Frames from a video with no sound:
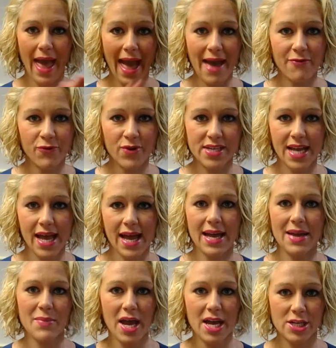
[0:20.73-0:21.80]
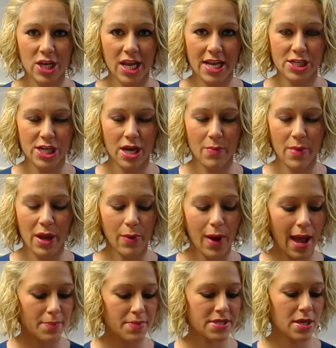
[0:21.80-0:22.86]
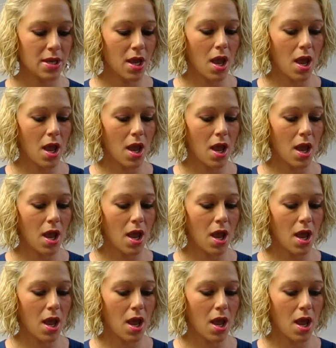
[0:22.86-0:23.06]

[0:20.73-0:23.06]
every time I change out my wraps.